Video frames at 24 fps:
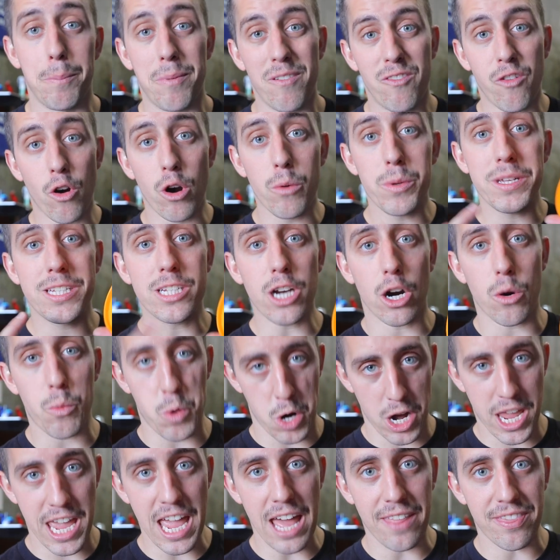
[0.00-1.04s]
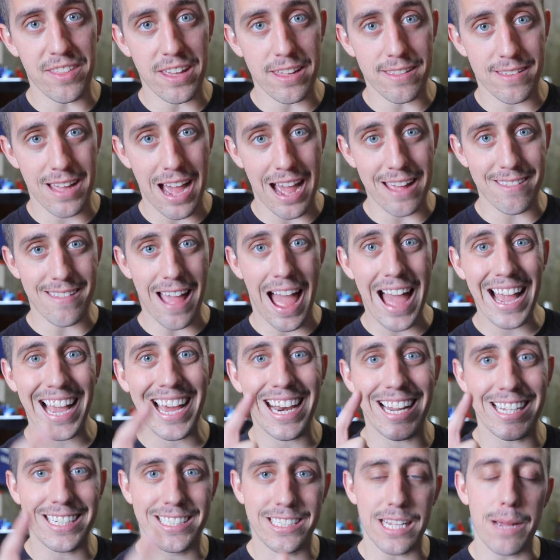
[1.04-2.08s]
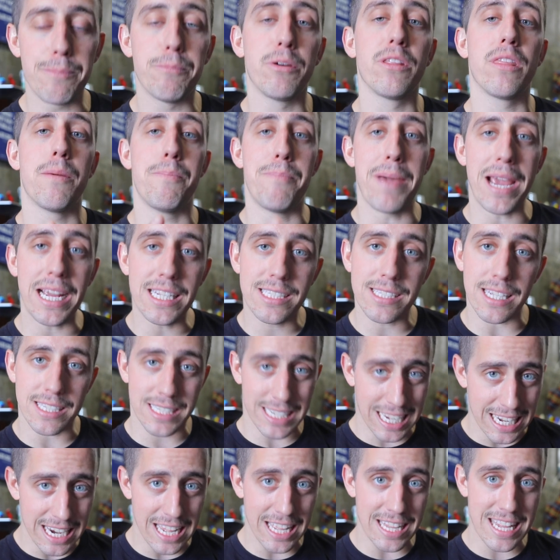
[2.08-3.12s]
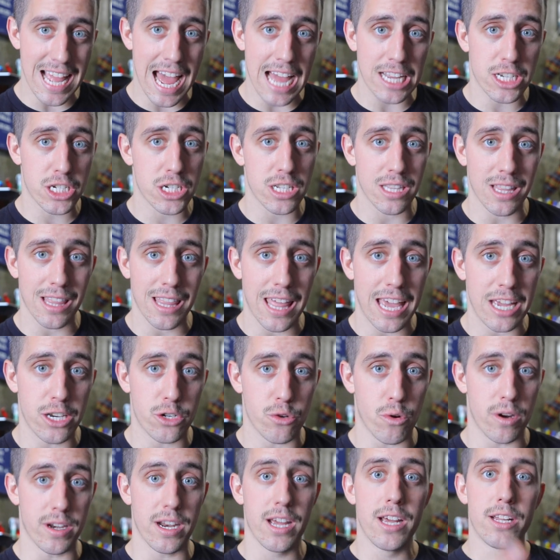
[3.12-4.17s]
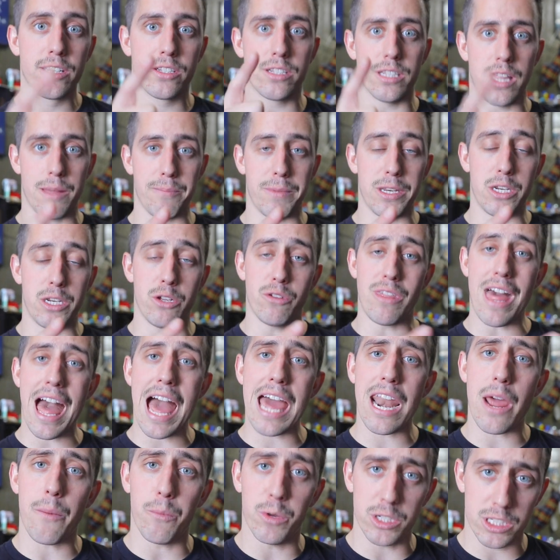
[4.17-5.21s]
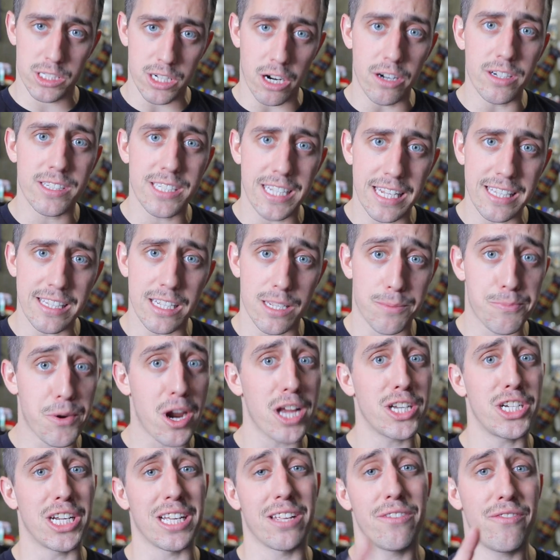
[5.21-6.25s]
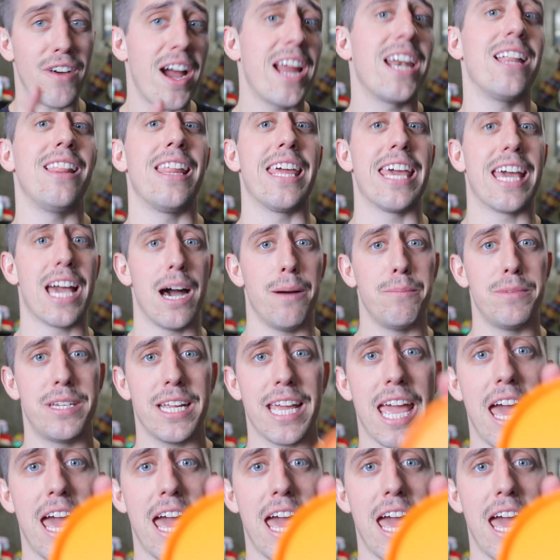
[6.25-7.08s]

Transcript: But before we start working on these guys, I gotta assemble the base that's gonna attach to the Landroid. So let me do that, and we'll start seeing this project finally come